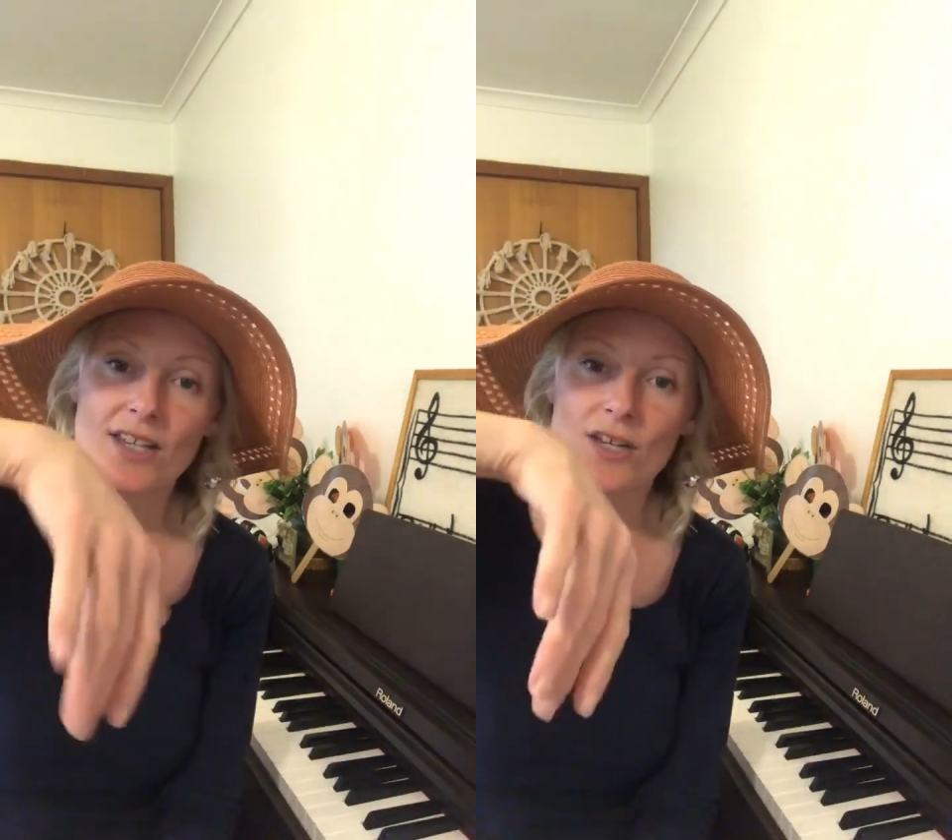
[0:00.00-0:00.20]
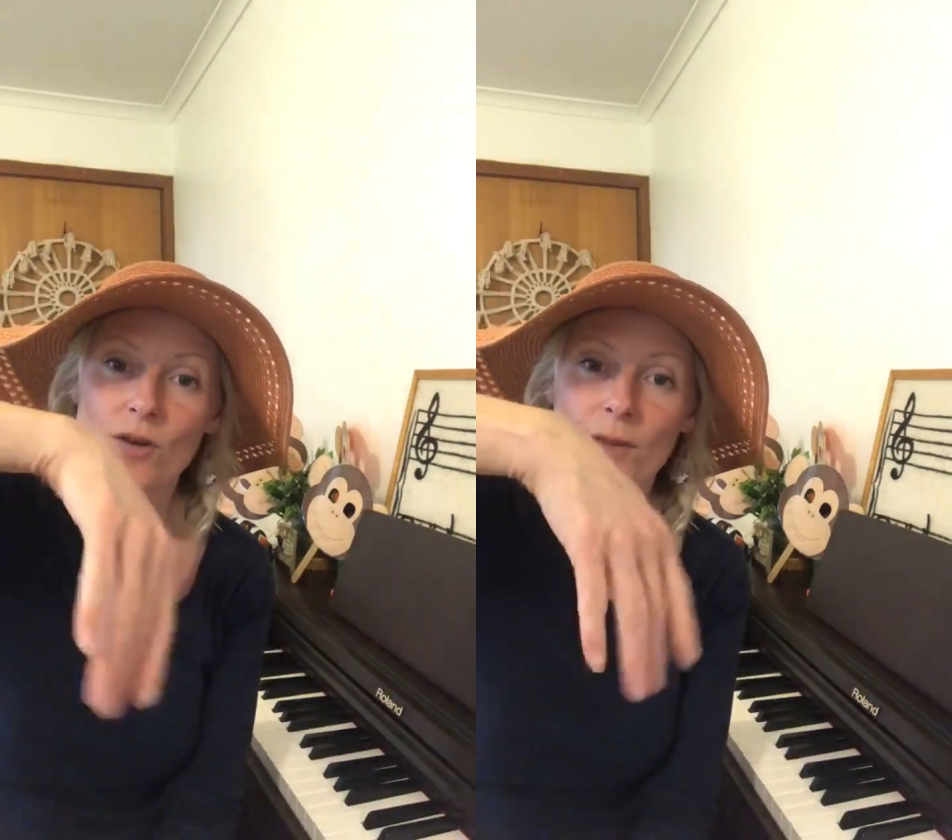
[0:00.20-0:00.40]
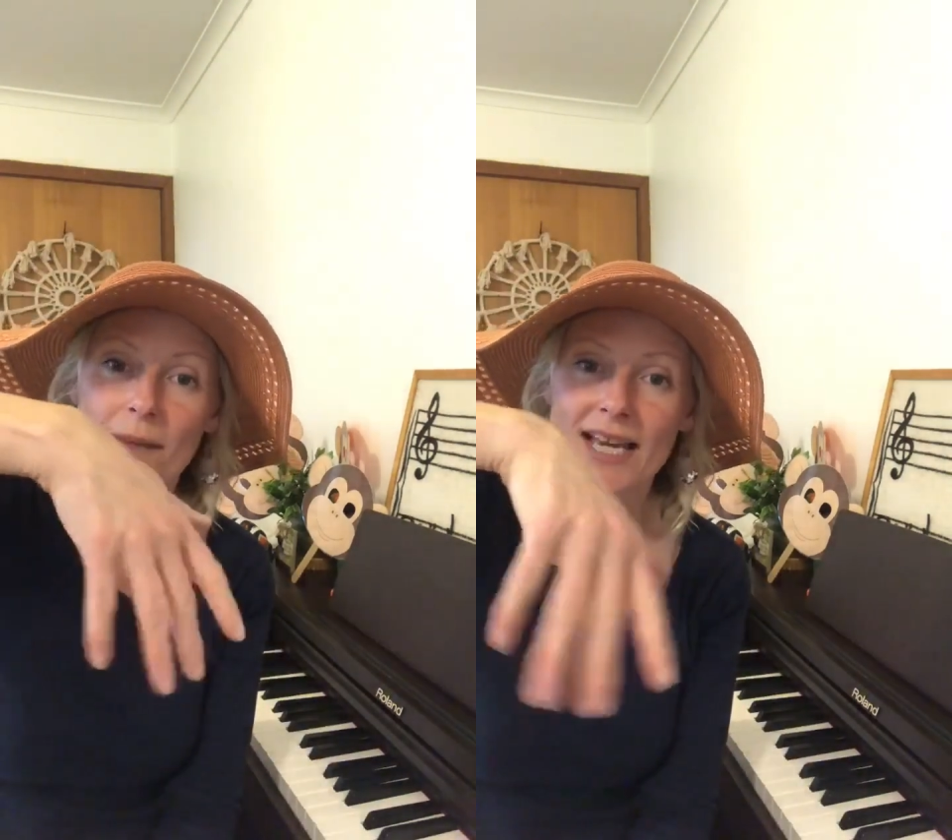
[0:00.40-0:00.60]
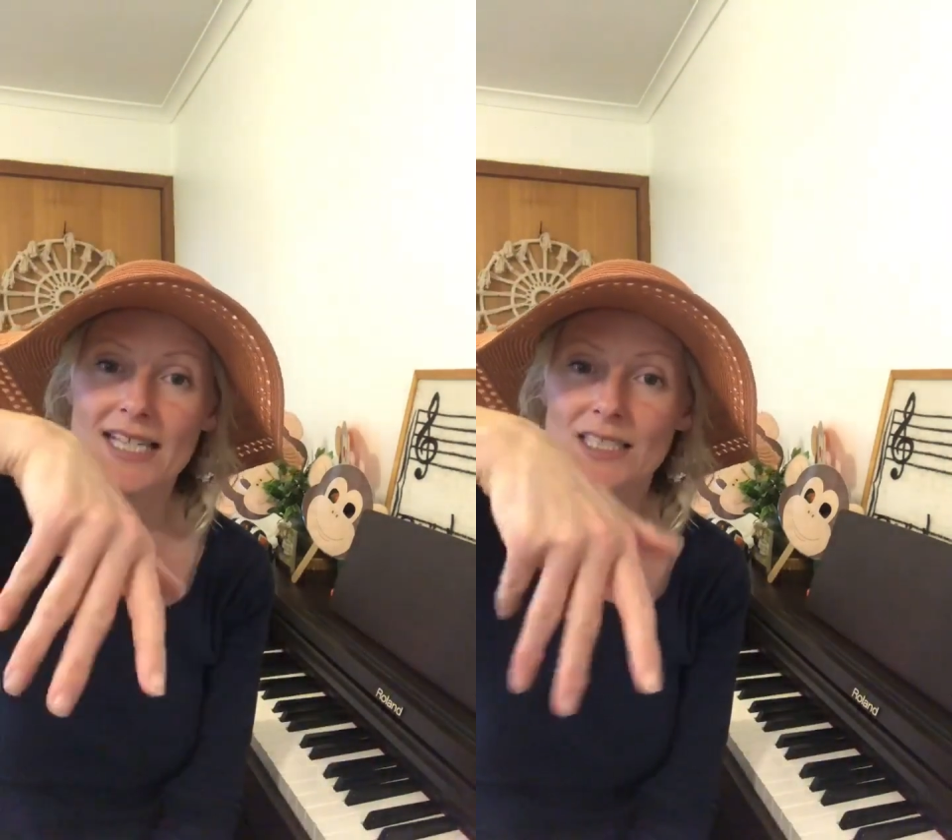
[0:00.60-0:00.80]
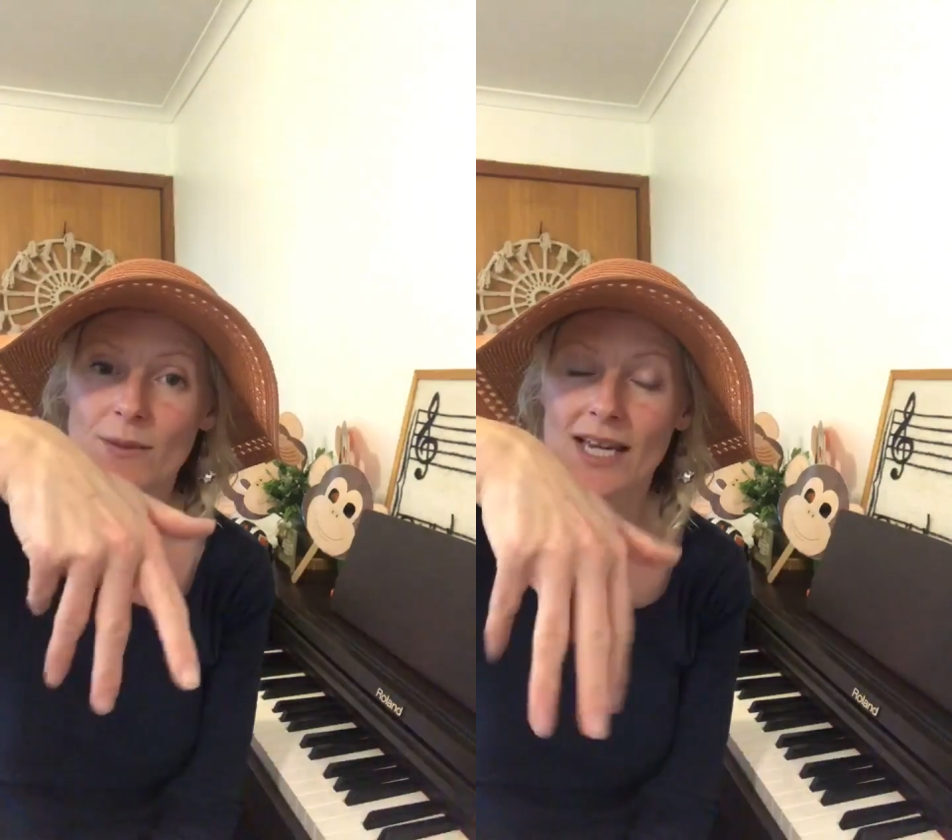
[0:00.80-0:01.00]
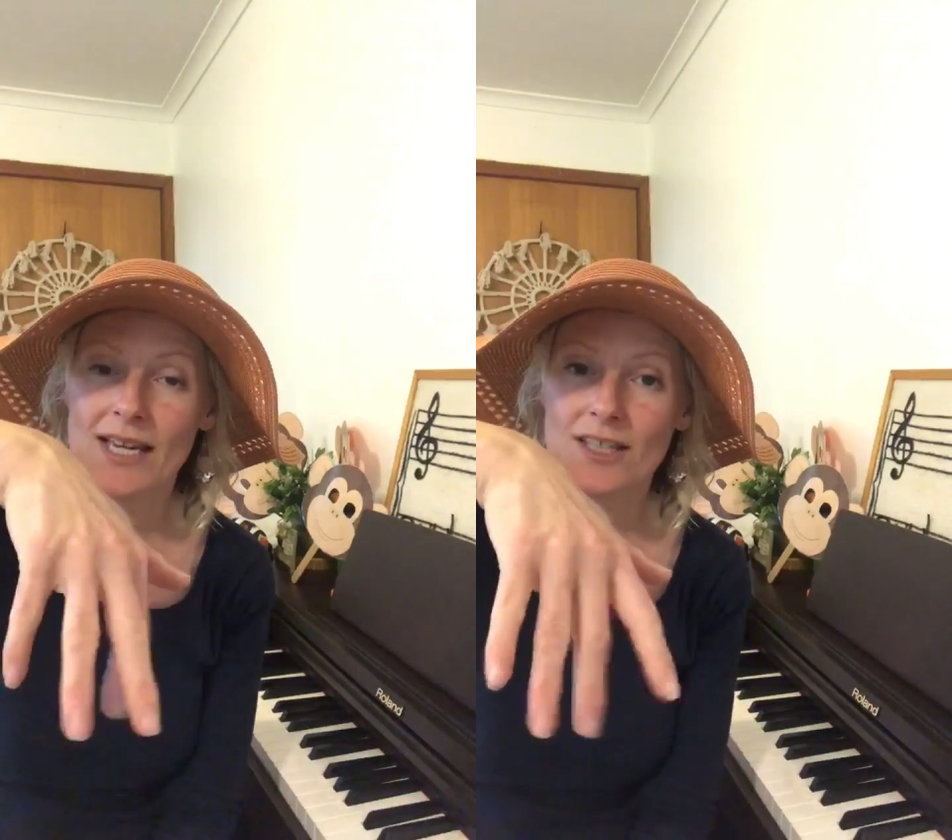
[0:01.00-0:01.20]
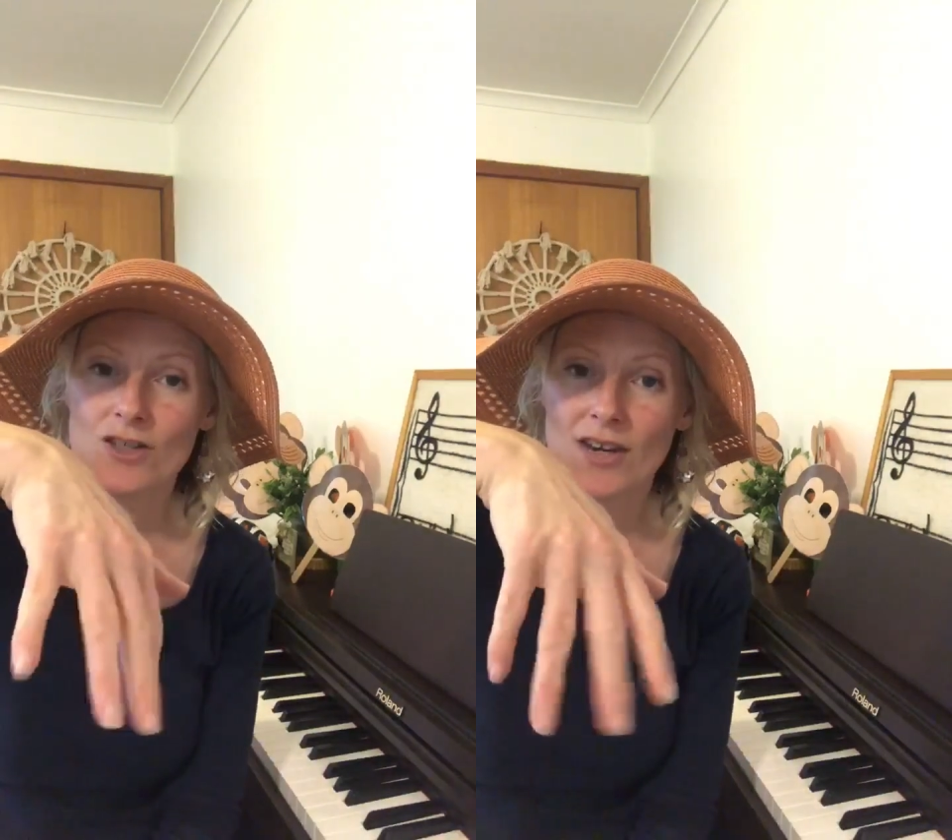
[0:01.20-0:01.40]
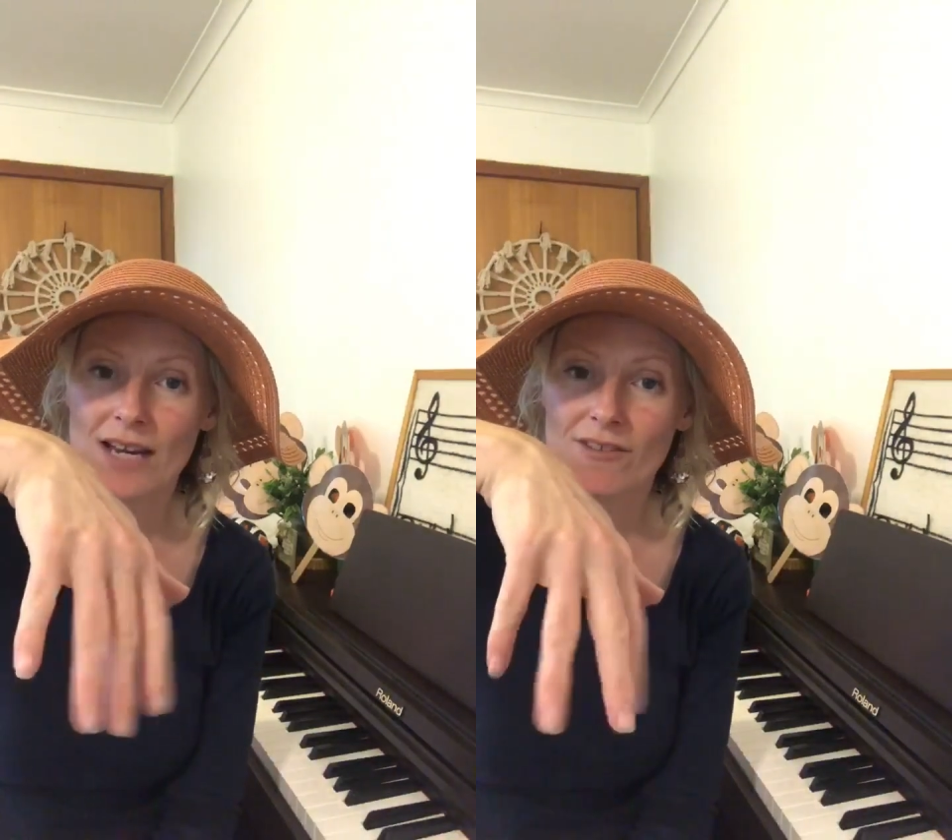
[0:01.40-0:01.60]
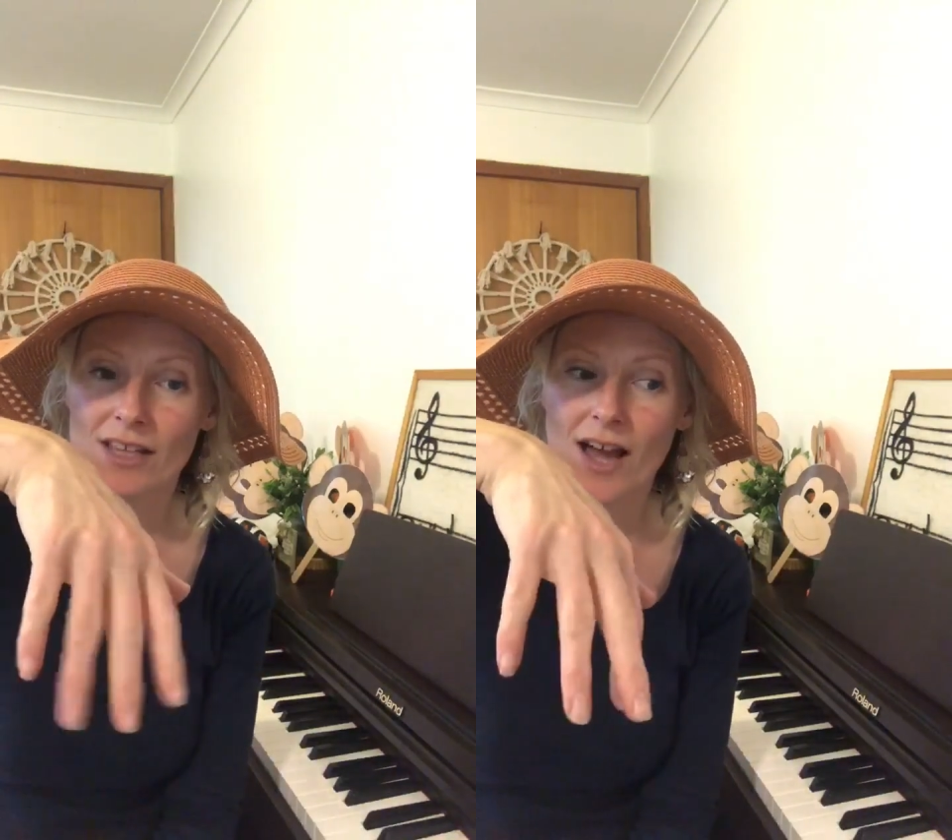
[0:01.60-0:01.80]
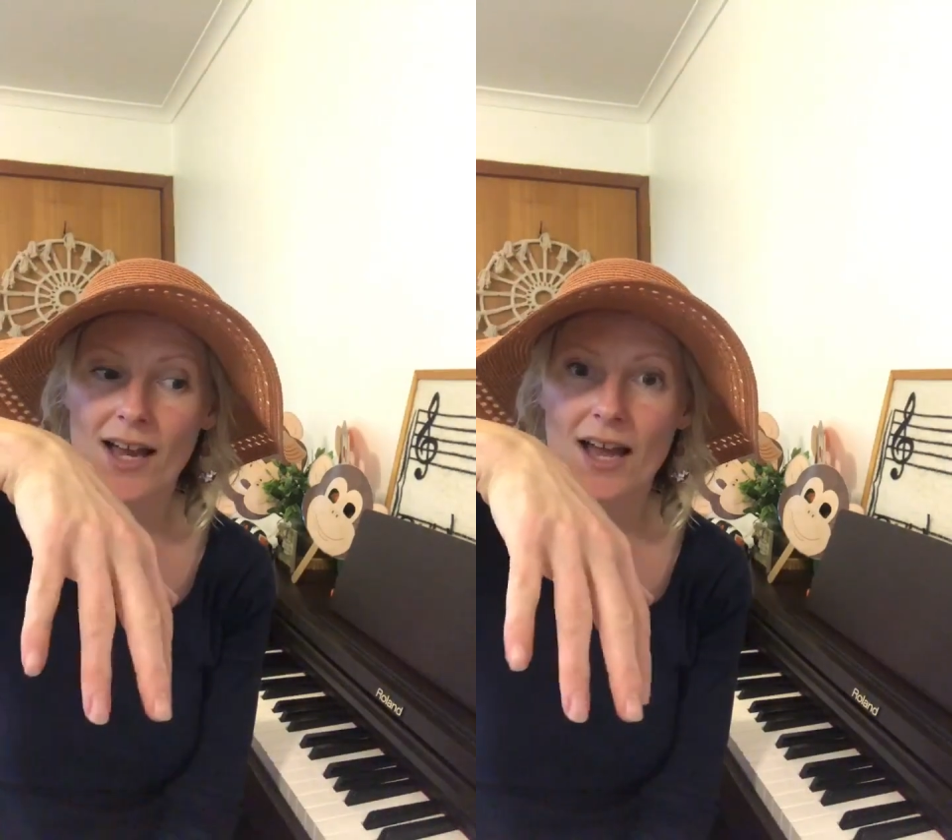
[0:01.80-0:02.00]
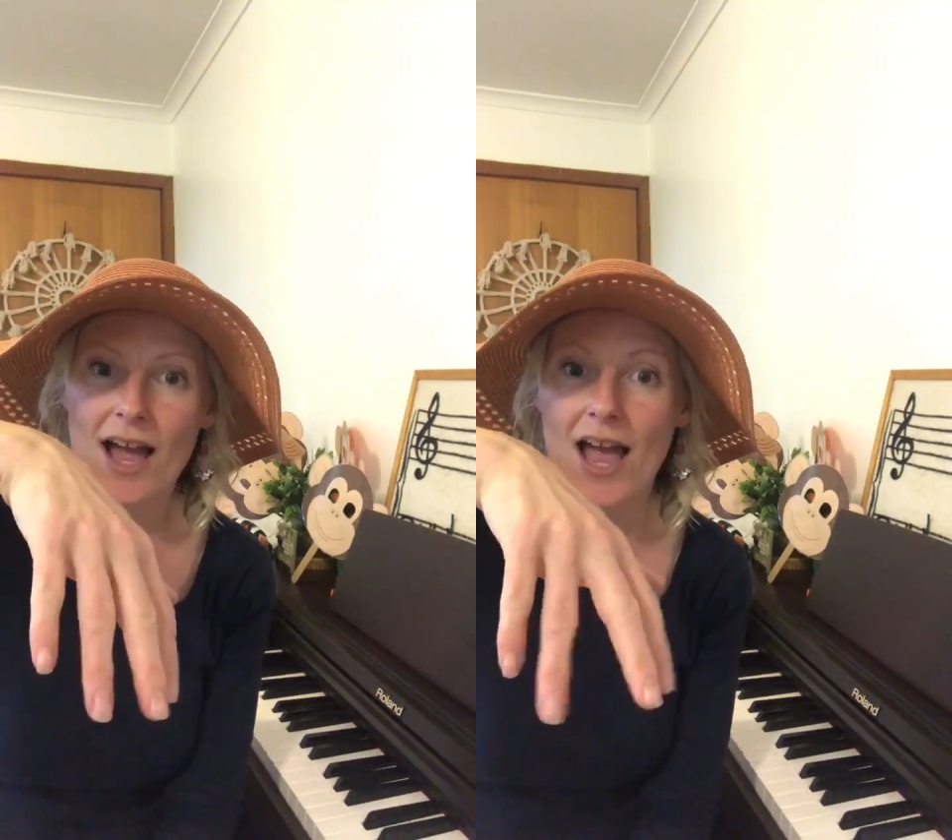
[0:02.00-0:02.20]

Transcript: that you're the monkey swinging in the tree if you like,